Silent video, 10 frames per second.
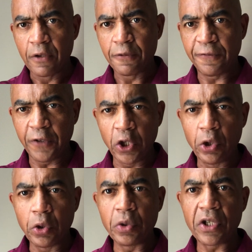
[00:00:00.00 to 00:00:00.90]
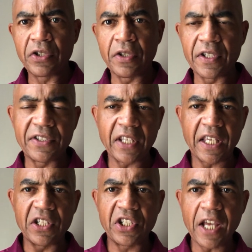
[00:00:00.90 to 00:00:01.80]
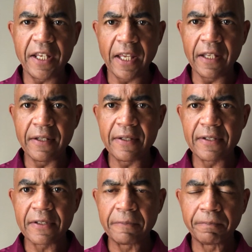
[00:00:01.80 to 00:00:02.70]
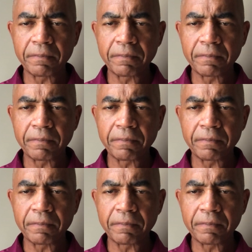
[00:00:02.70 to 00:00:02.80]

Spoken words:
food to the sick and shut-ins,